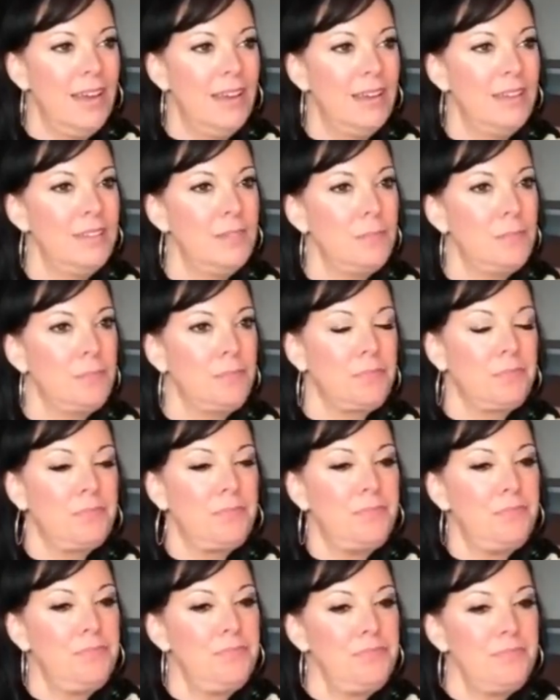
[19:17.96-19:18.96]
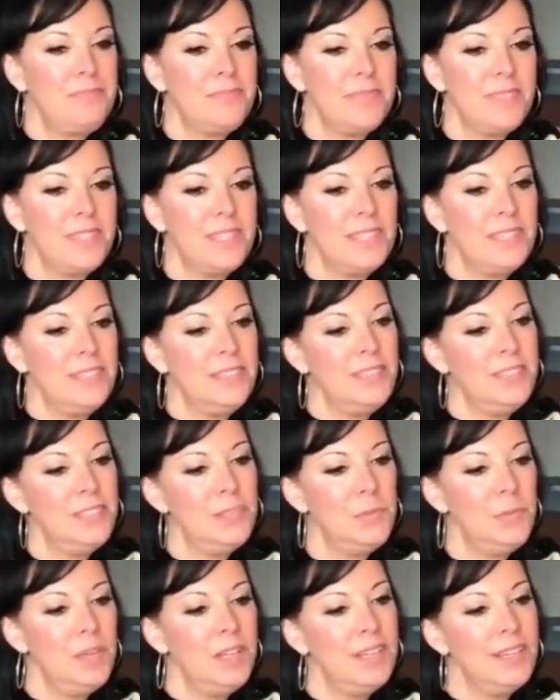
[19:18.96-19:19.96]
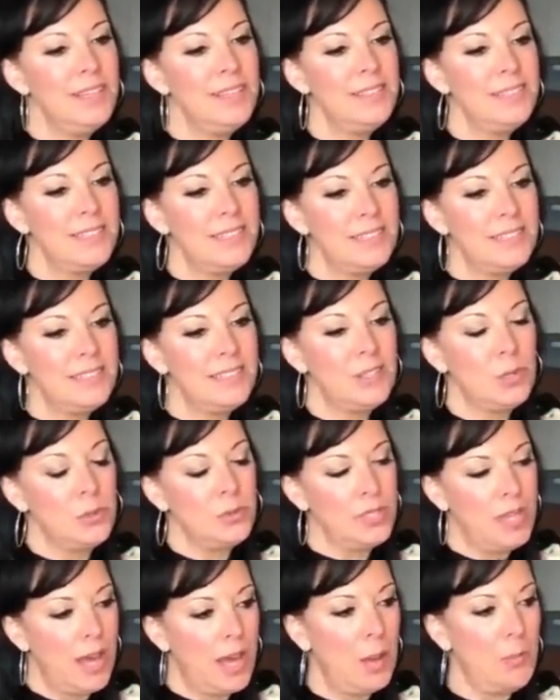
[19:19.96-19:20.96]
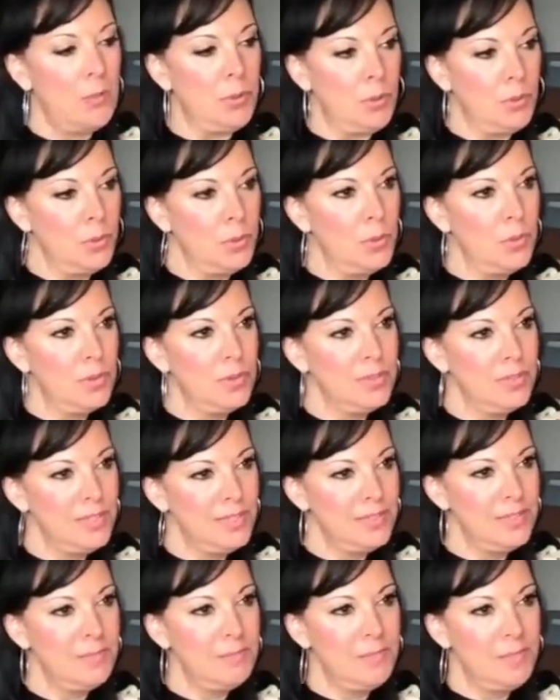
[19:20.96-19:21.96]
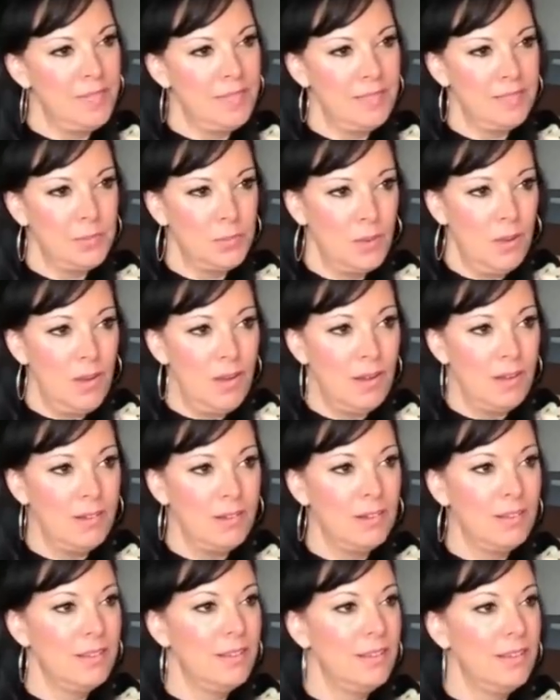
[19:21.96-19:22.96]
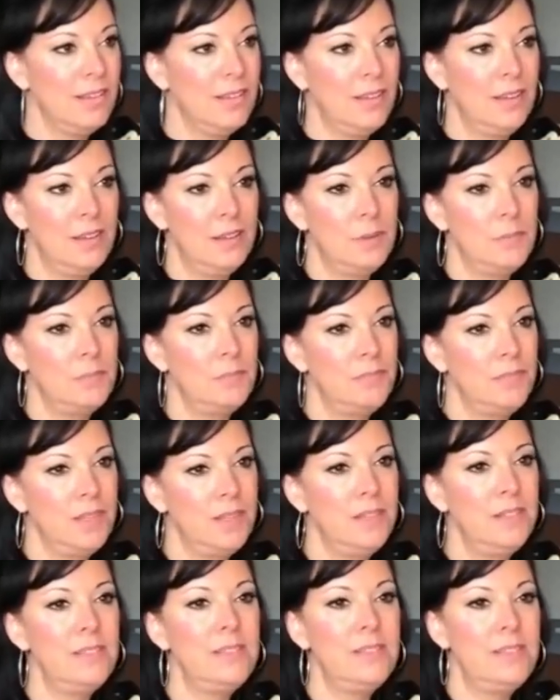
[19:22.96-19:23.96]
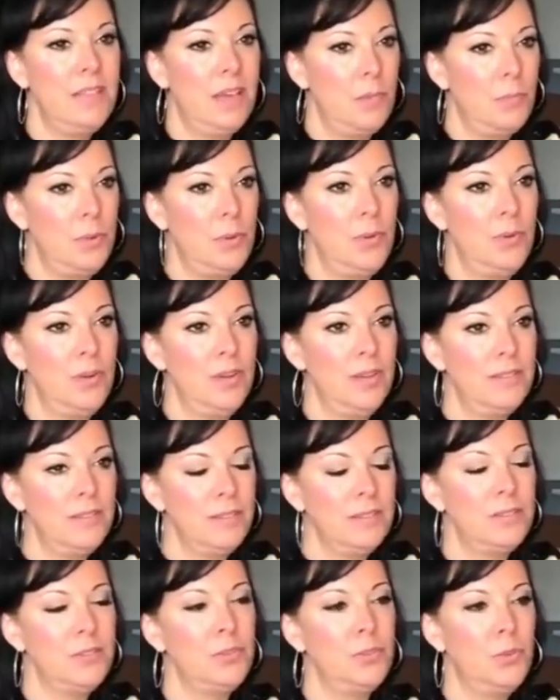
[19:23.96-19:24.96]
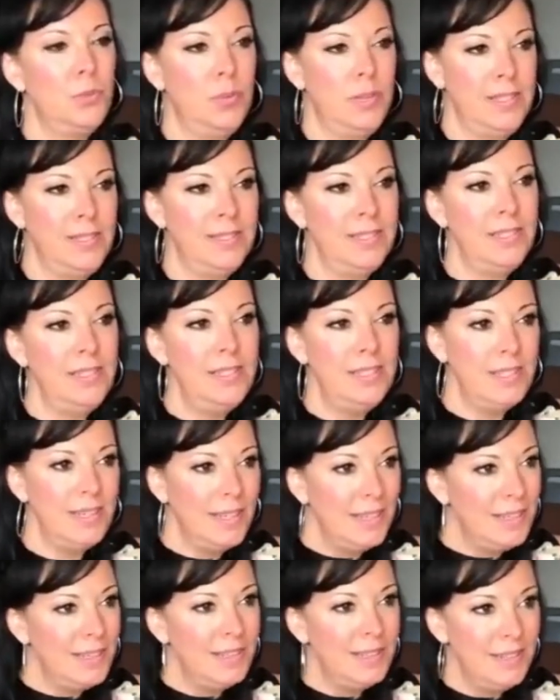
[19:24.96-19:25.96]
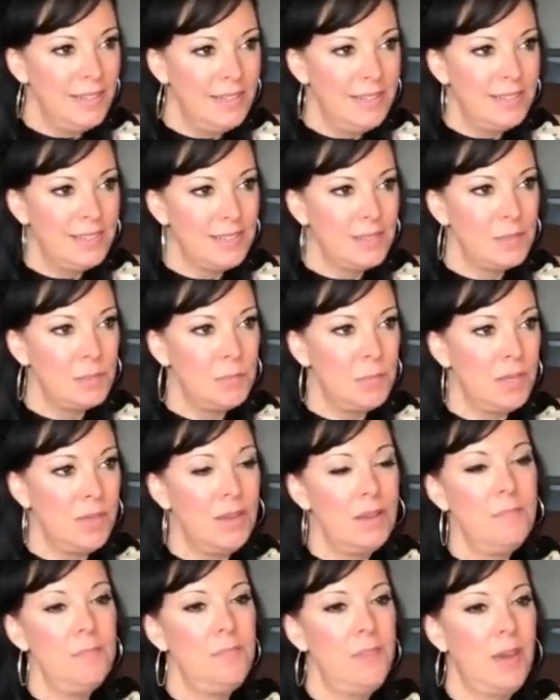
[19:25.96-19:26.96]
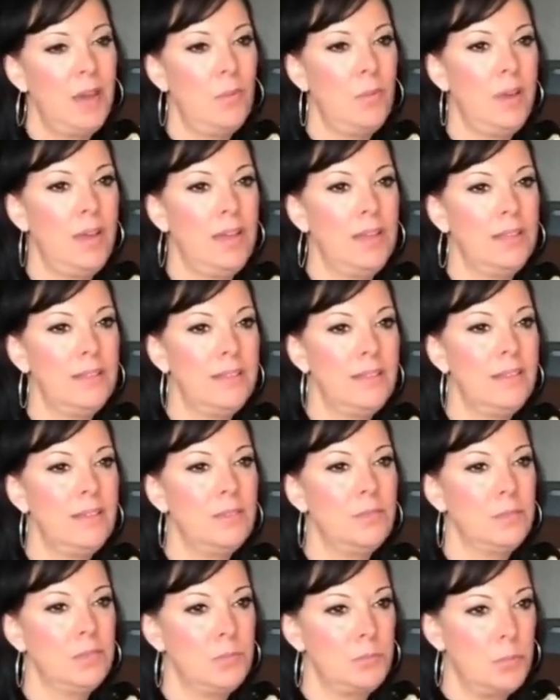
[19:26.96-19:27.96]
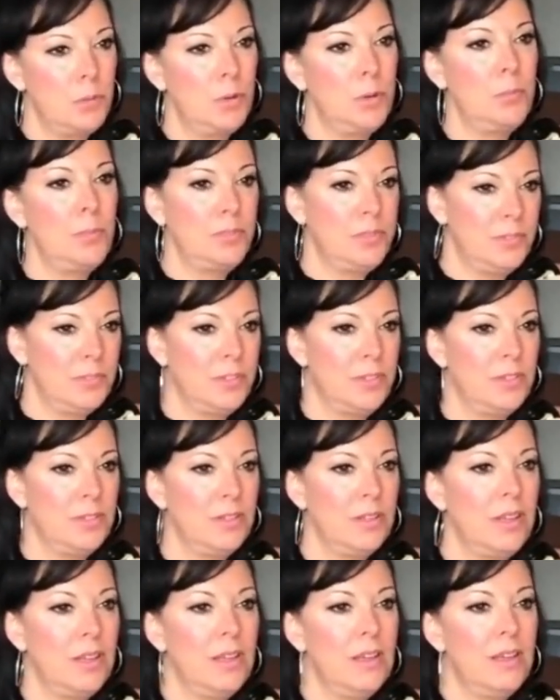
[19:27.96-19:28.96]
And just because it's so taboo doesn't mean it's wrong. Um, it is taboo, and I think there's a reason that it's become that way. I think it was purposeful.